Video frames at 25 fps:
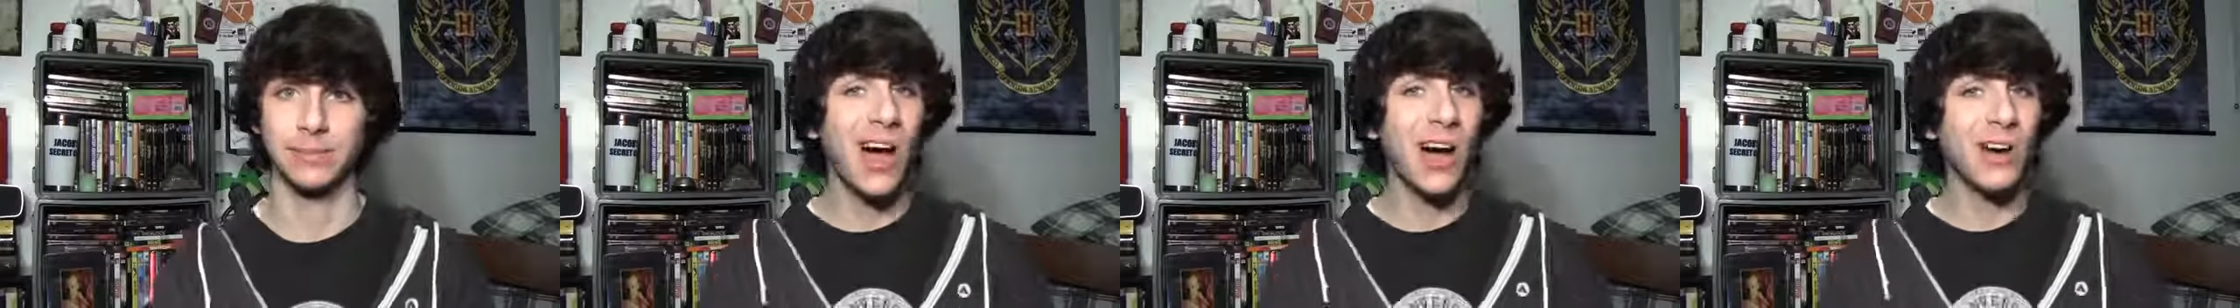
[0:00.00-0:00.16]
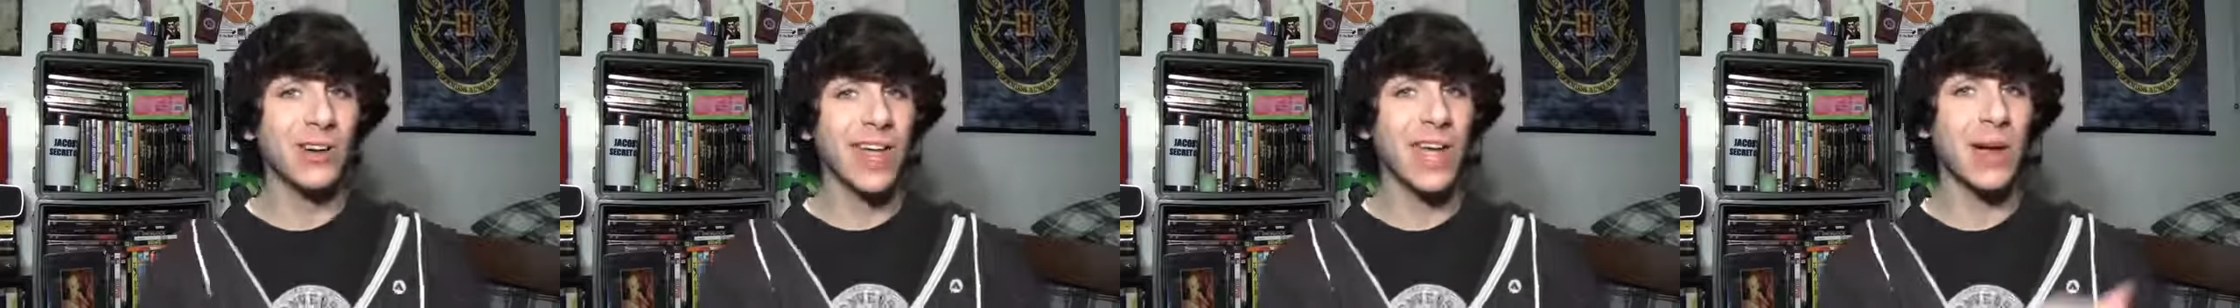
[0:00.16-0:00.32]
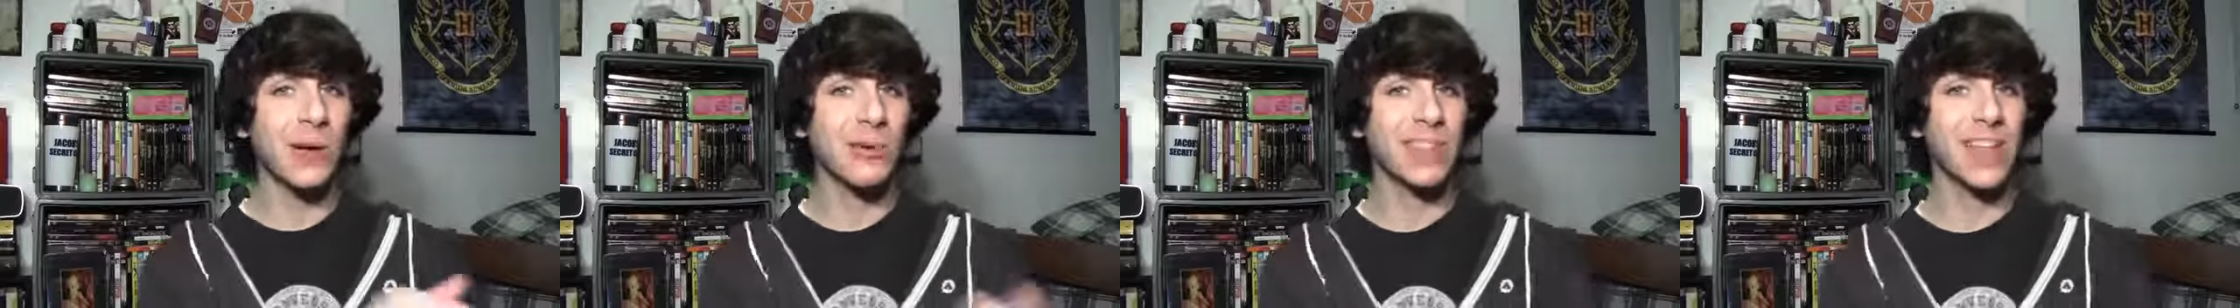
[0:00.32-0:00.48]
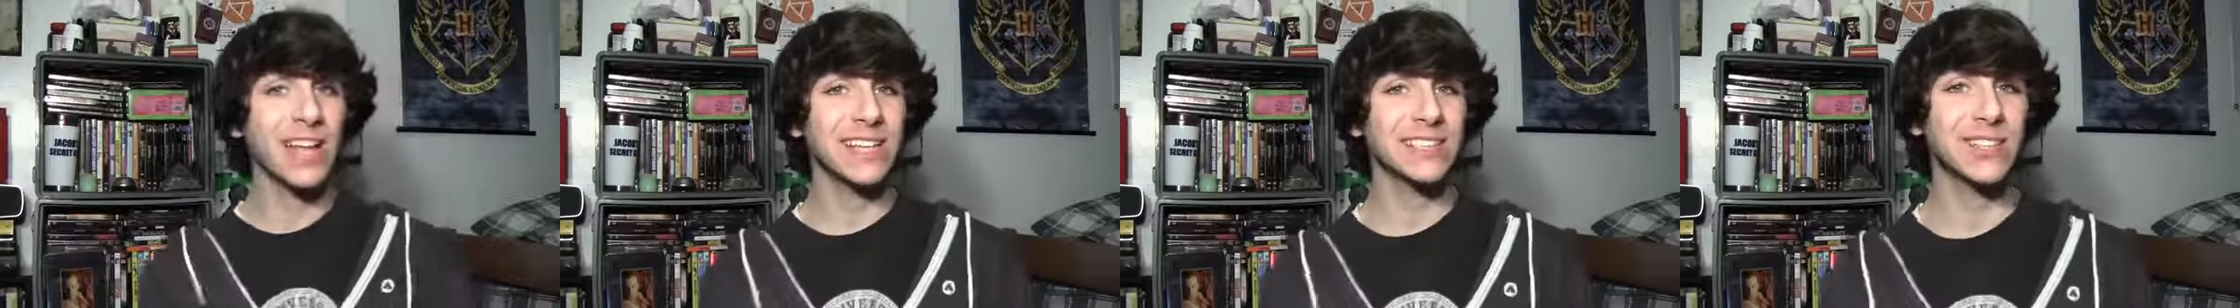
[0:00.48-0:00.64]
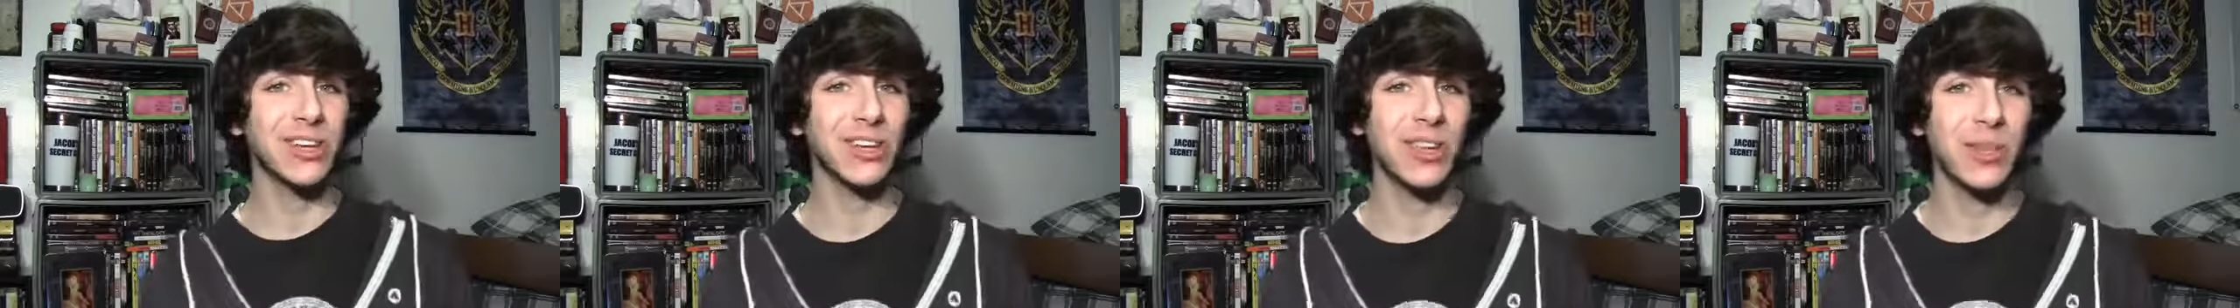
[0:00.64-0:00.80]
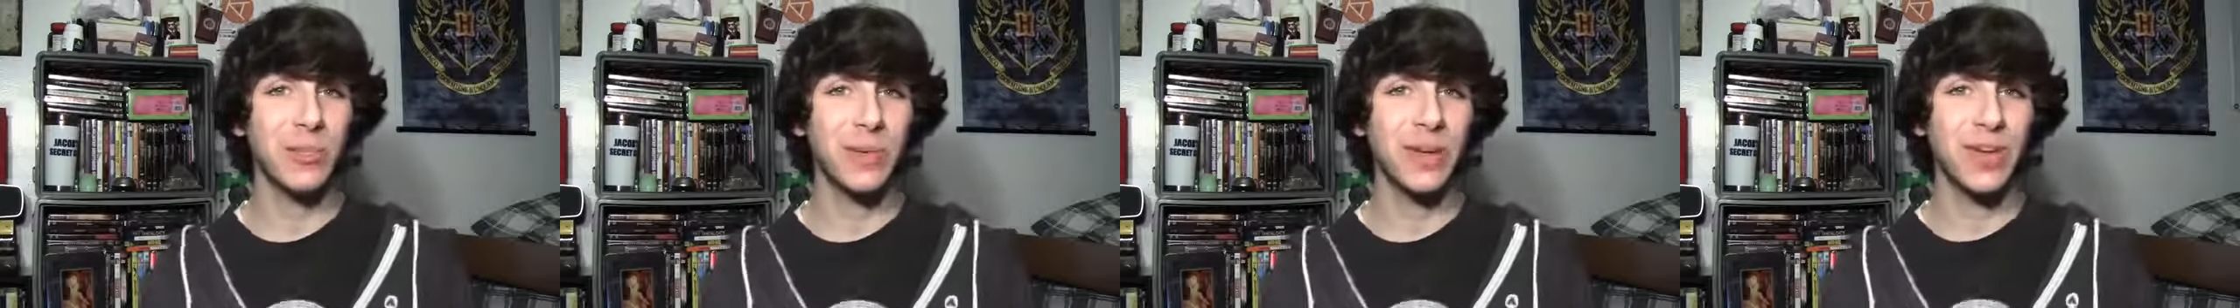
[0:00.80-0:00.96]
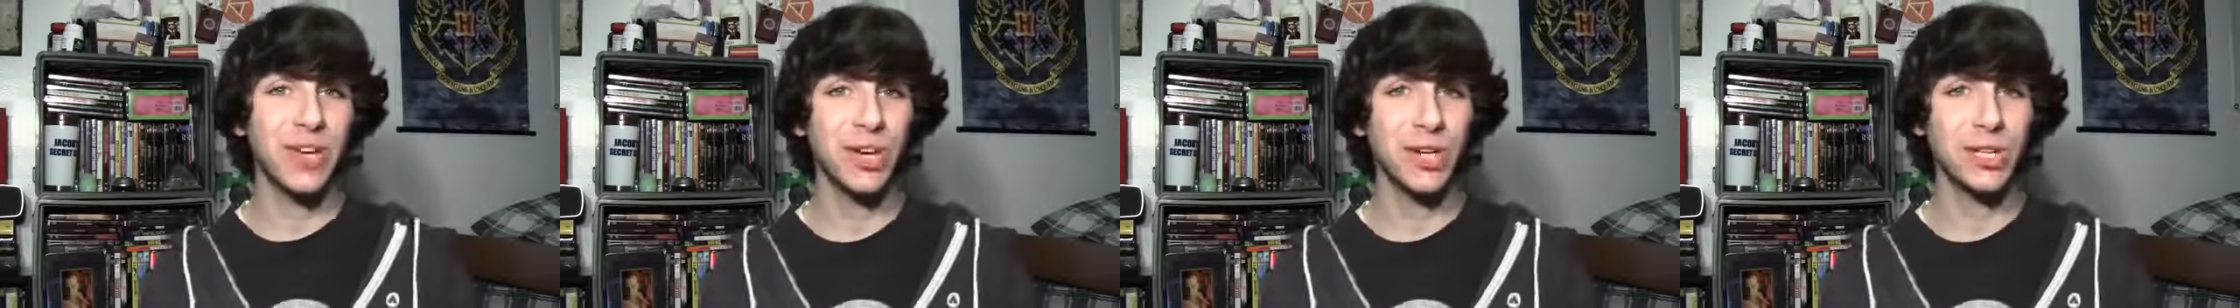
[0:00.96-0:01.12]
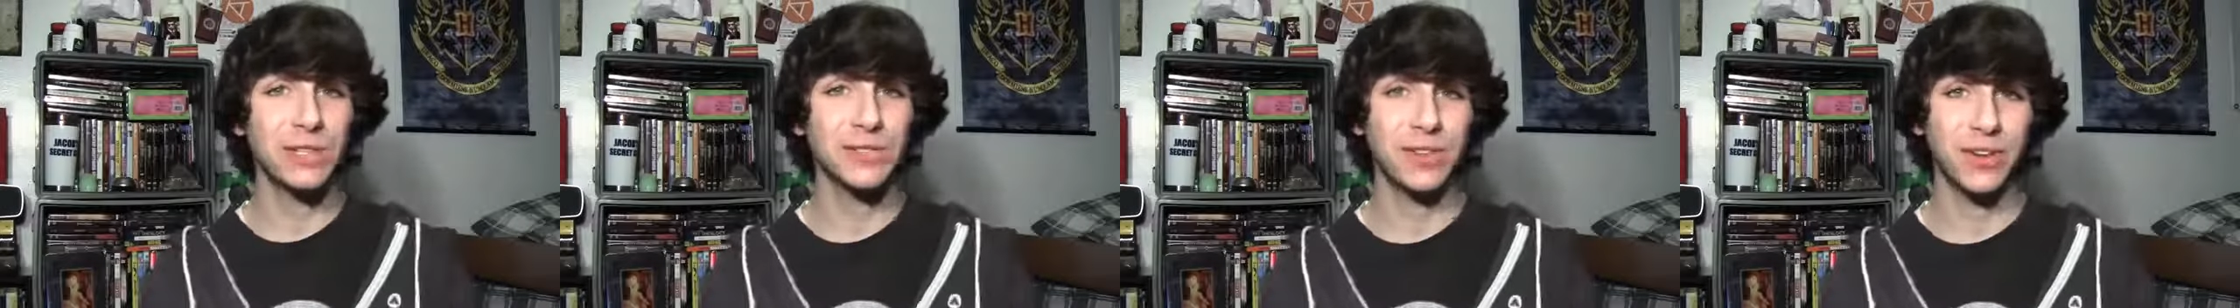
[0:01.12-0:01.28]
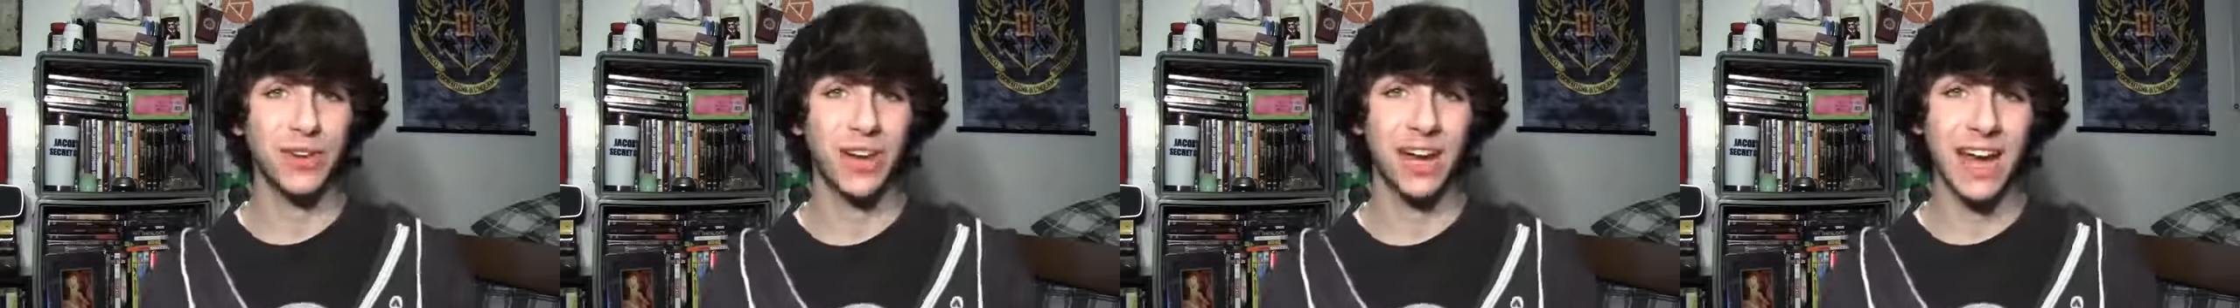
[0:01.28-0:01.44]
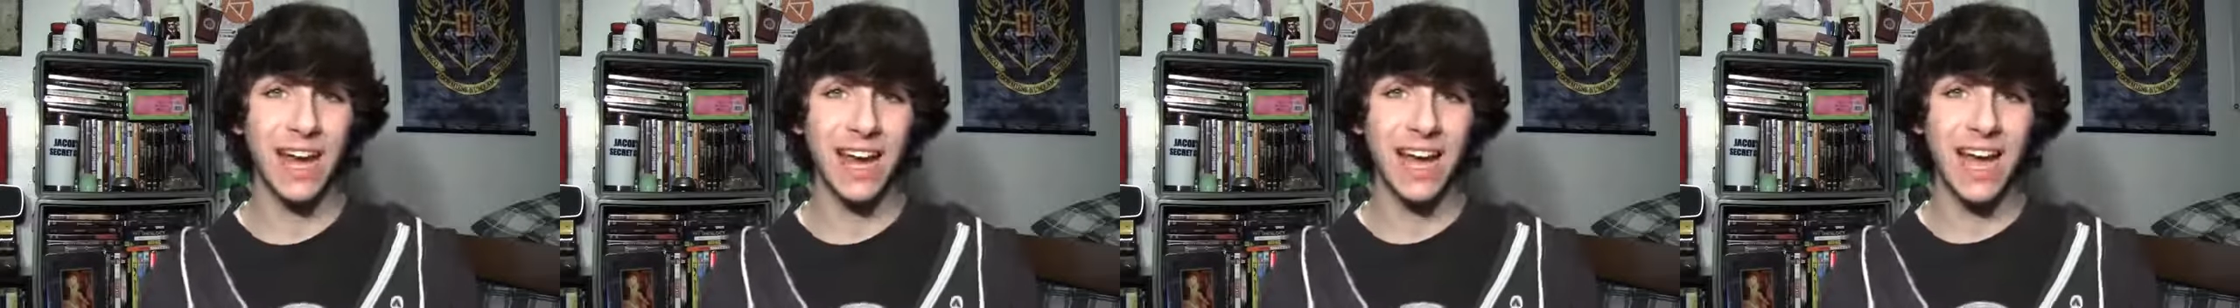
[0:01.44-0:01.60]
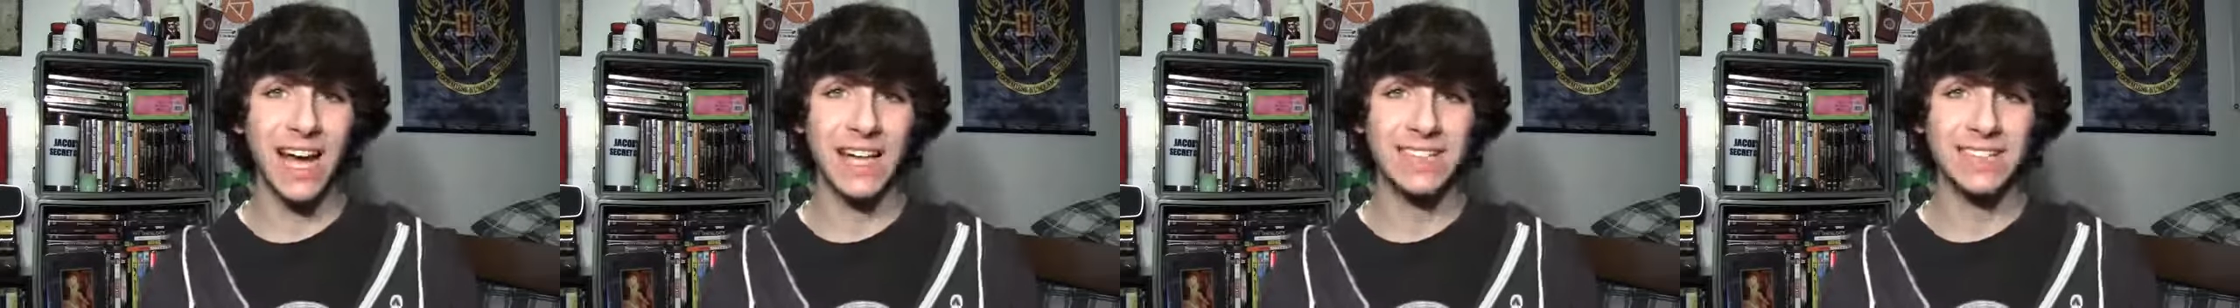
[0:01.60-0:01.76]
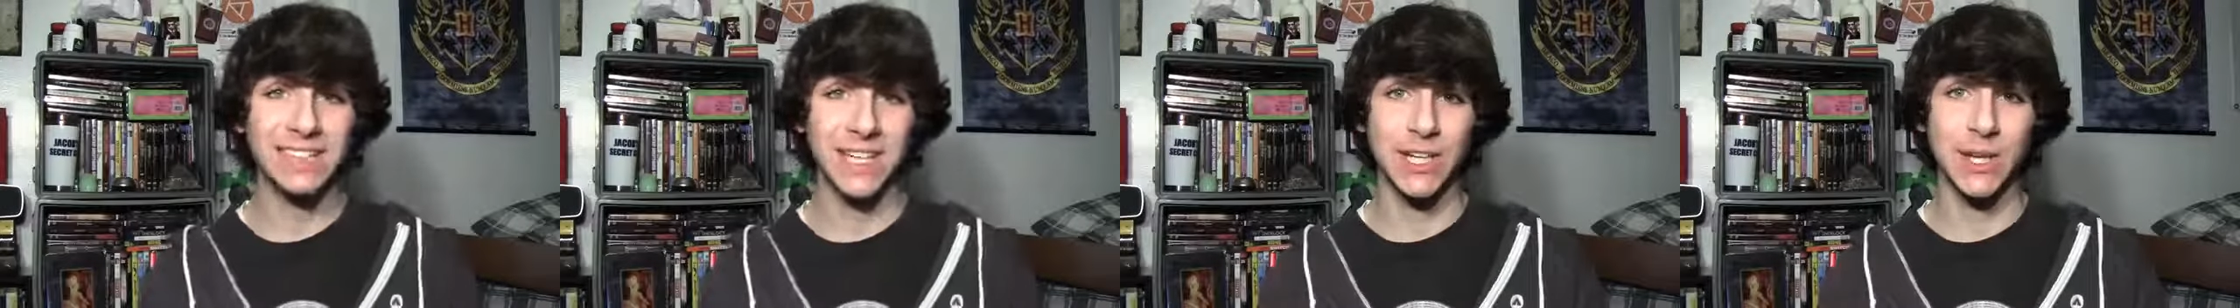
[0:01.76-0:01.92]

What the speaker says: Okay, well that's all the big news for today, guys.